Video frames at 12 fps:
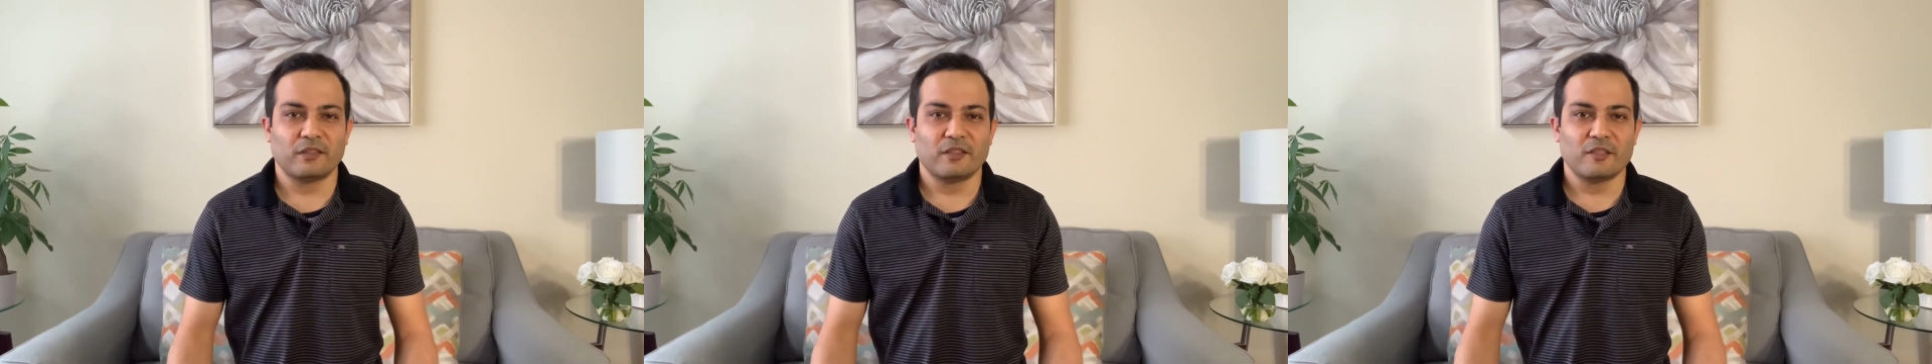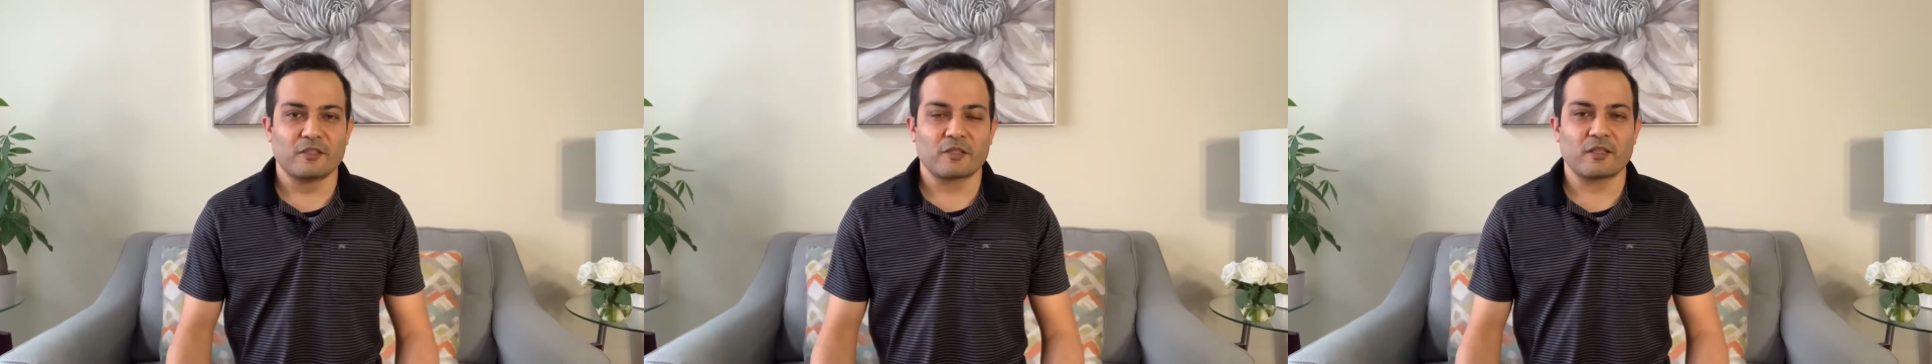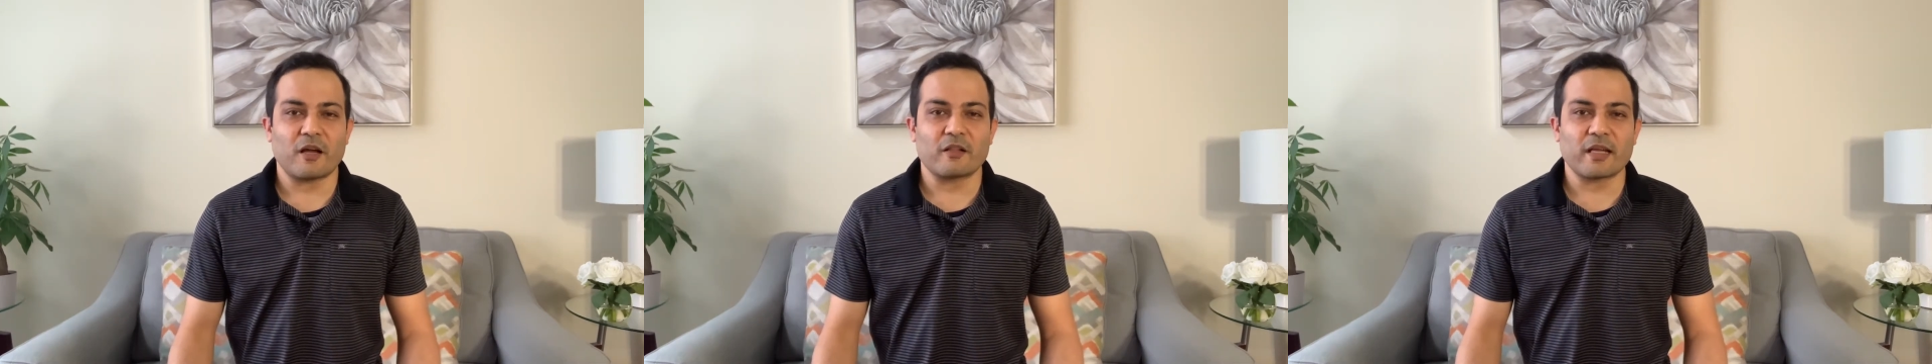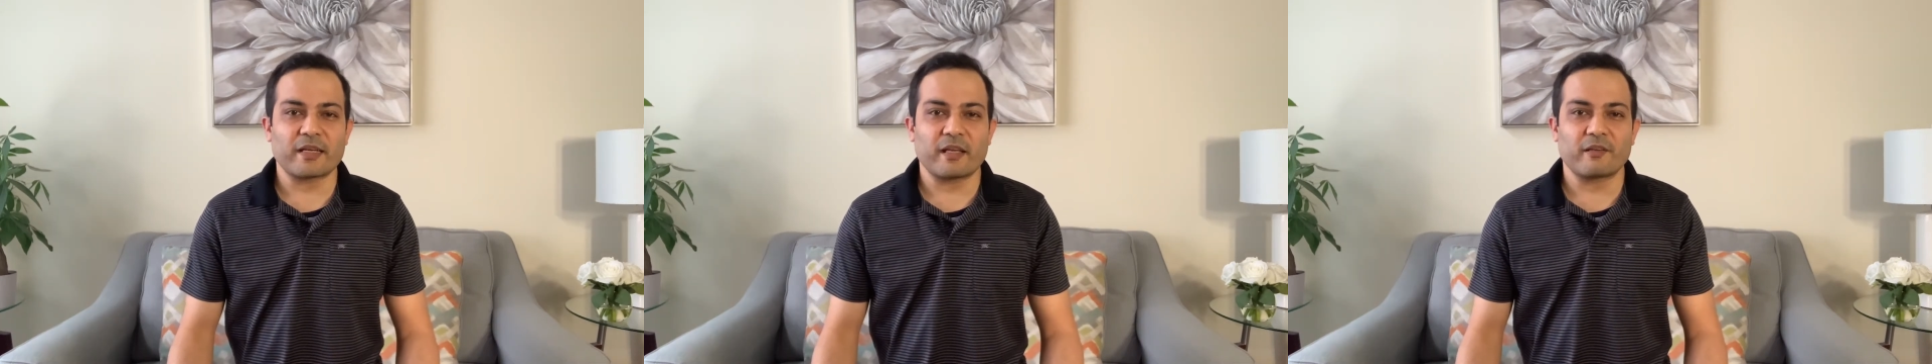So now
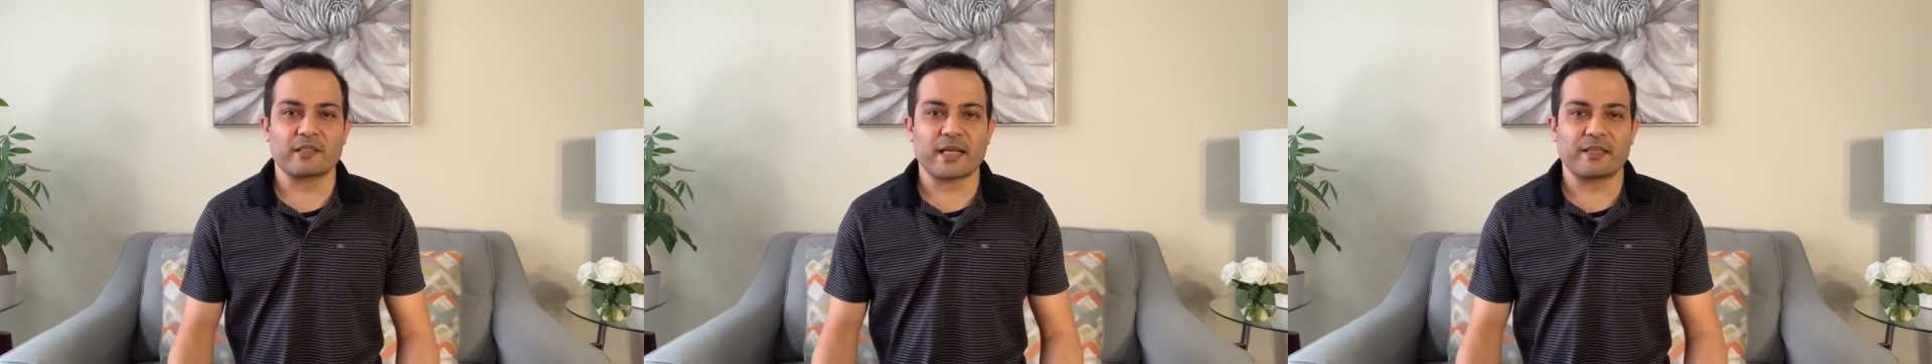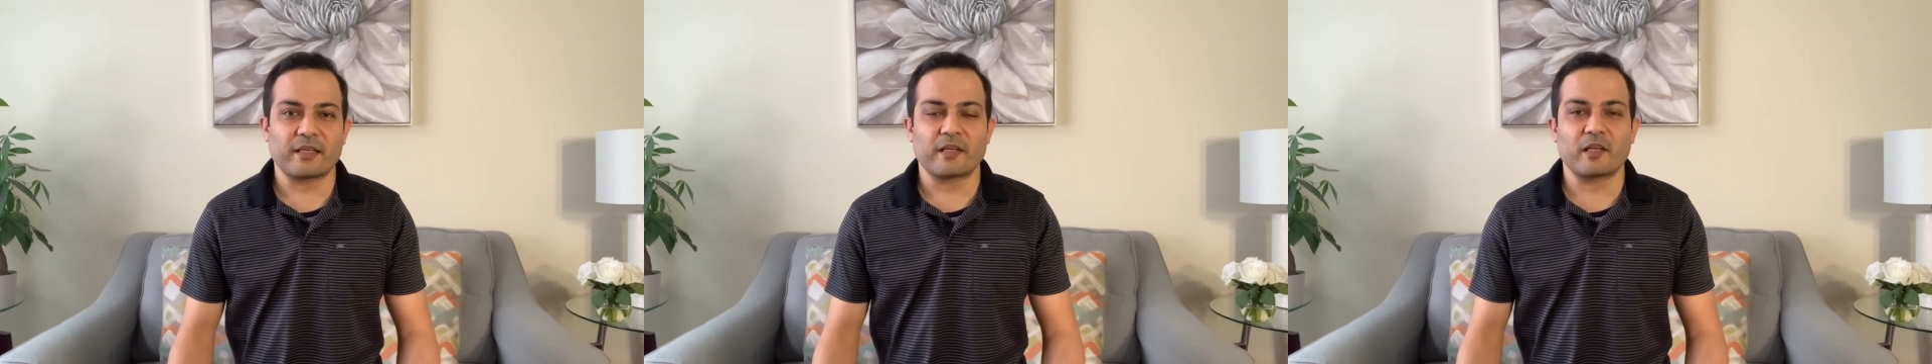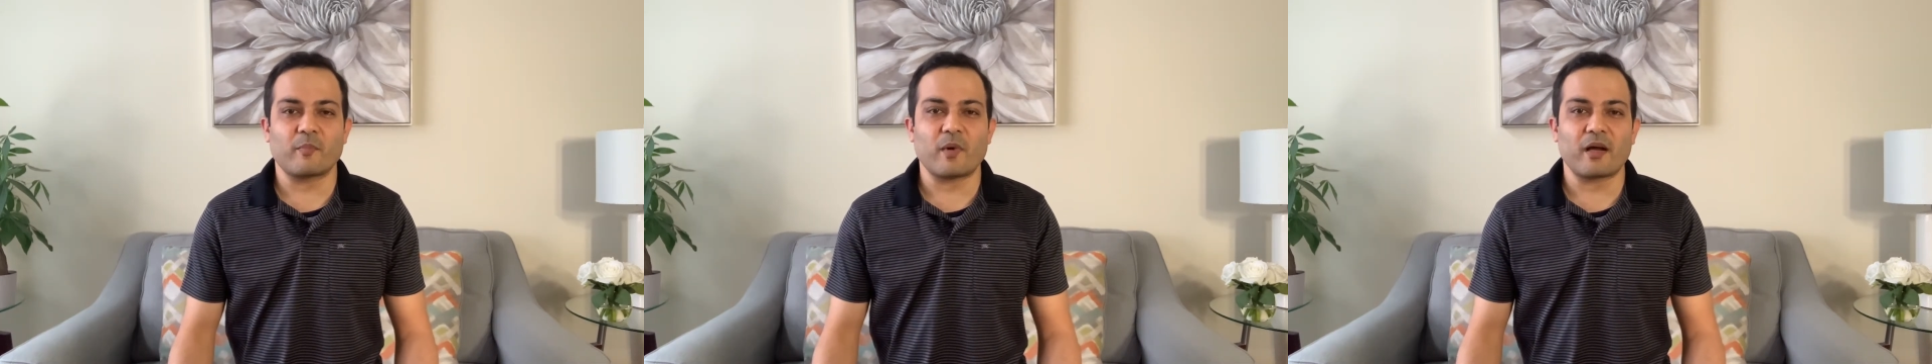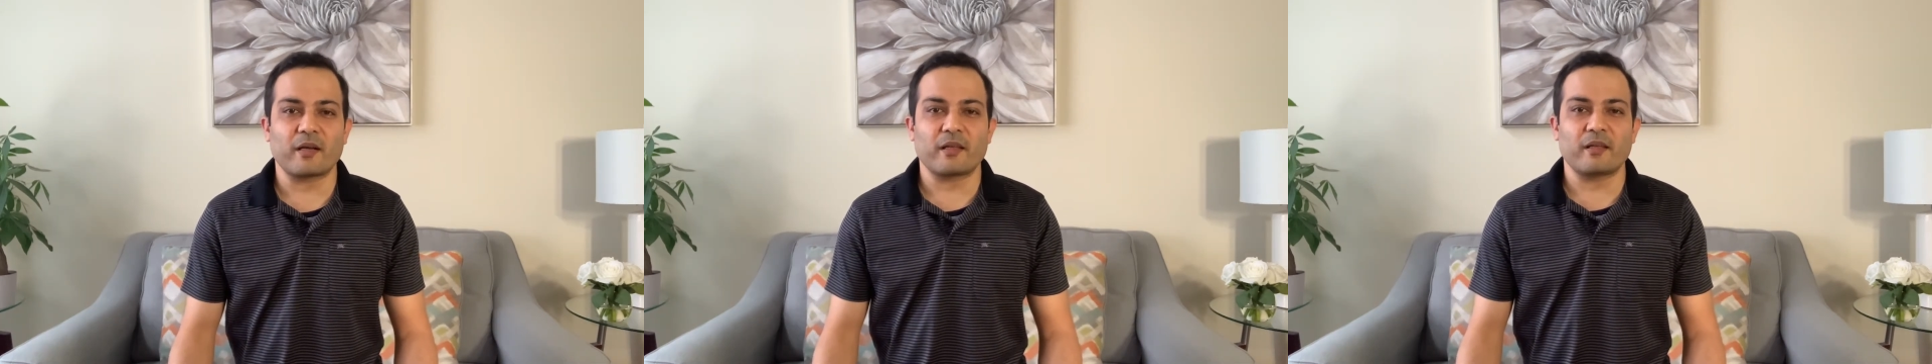that you are centered in your
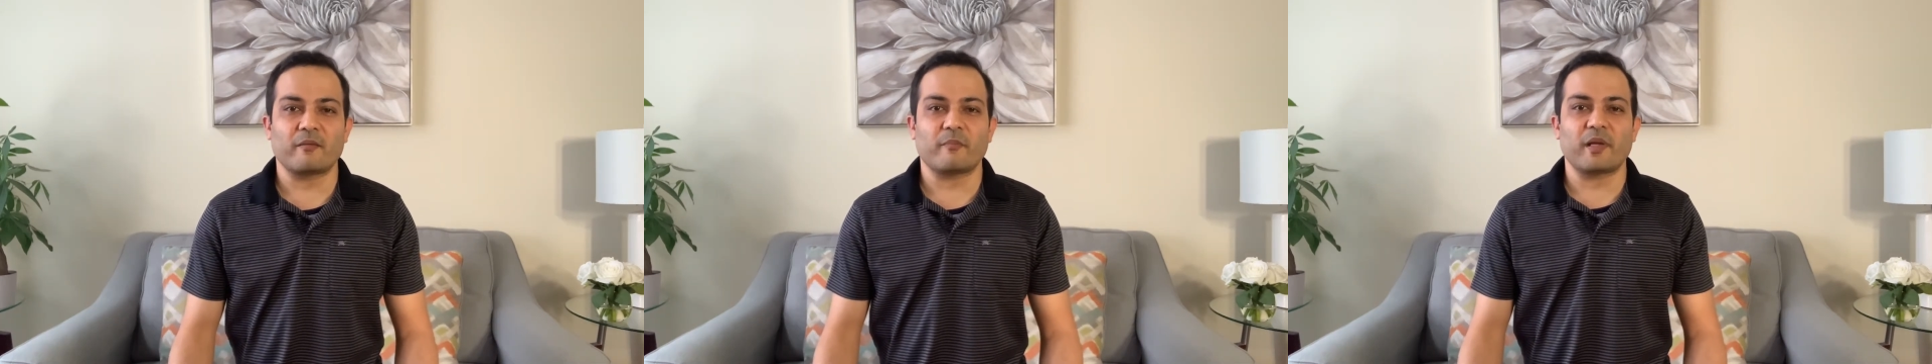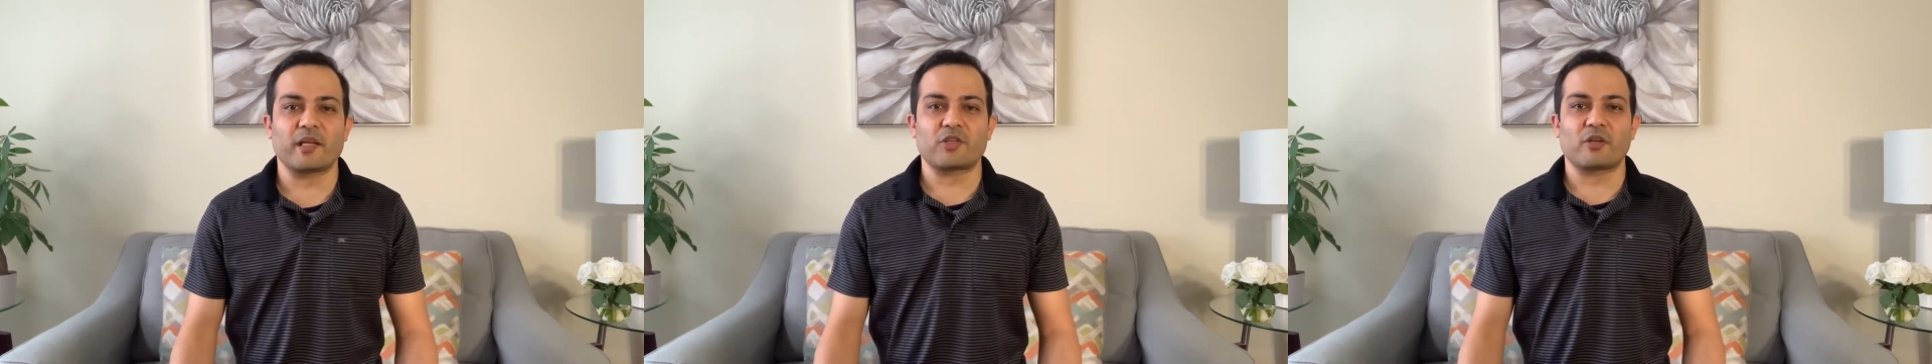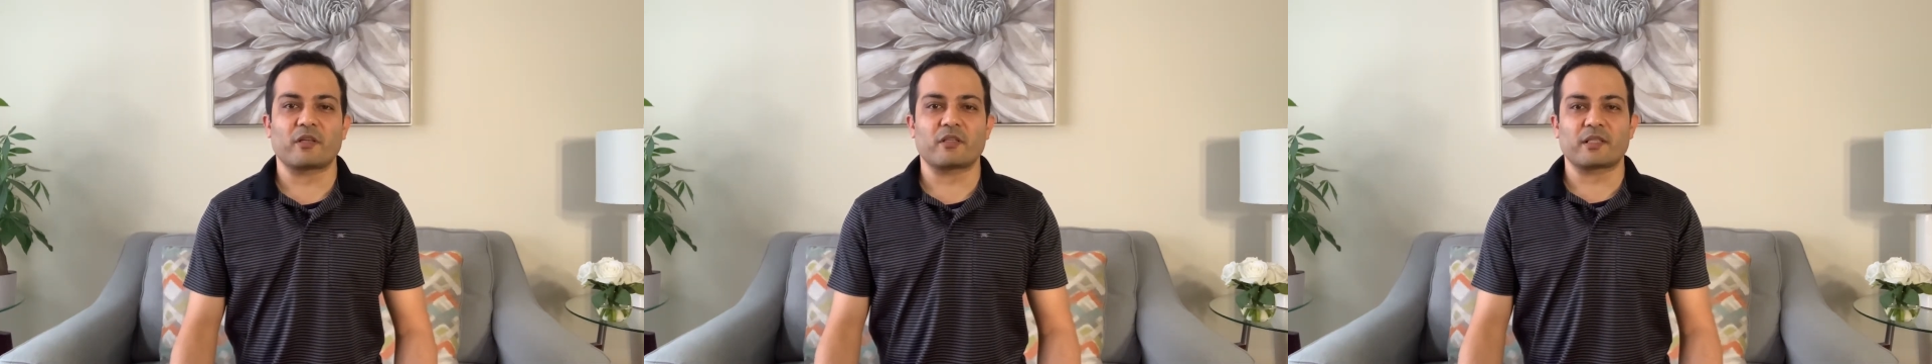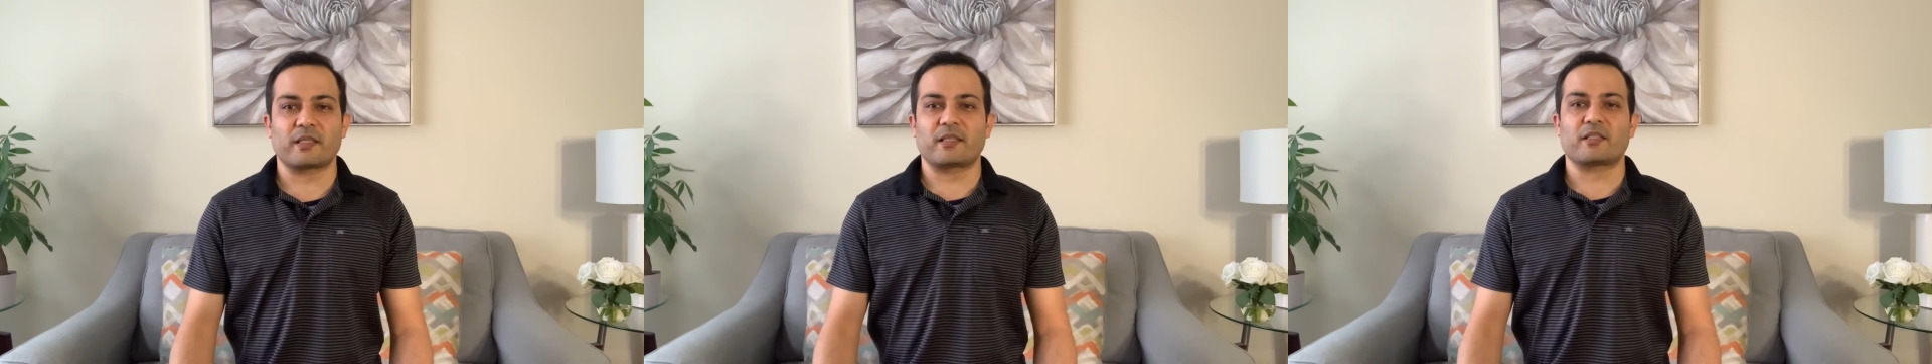body, make sure you're
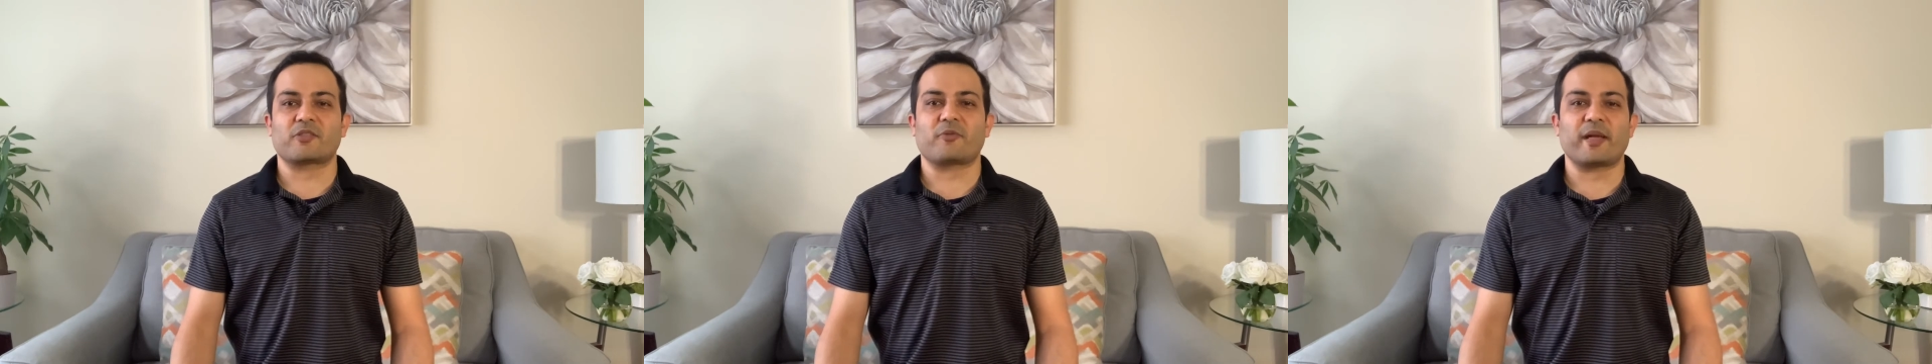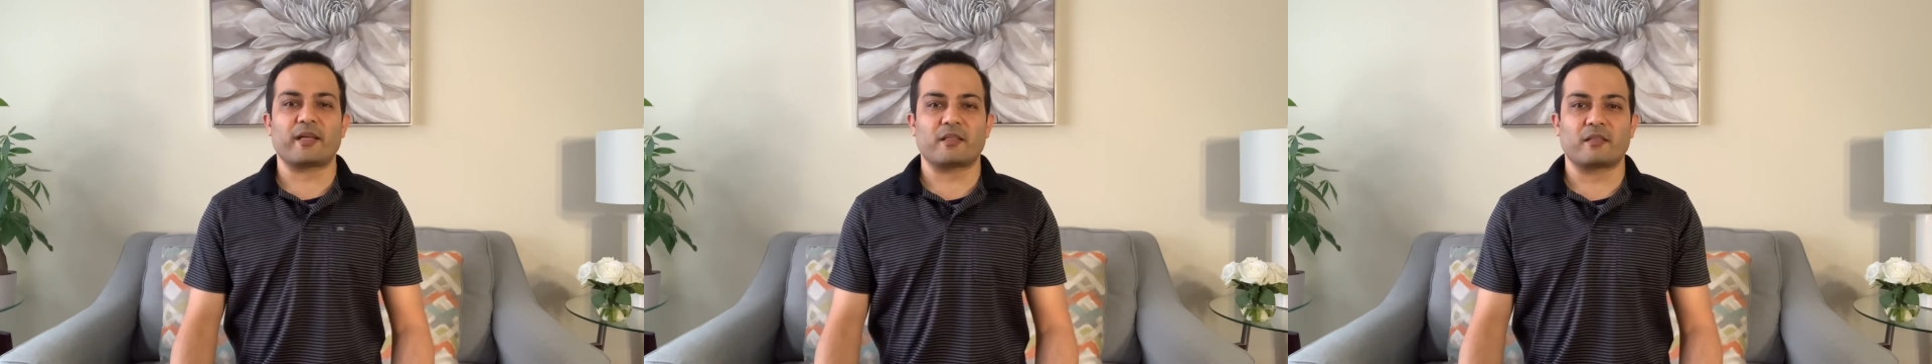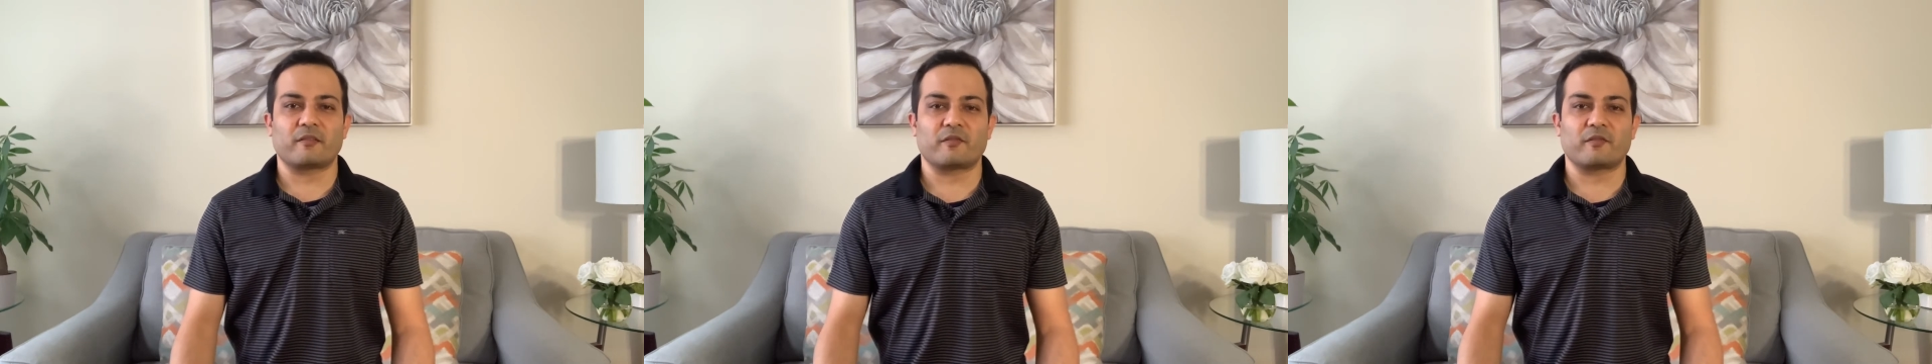sitting straight,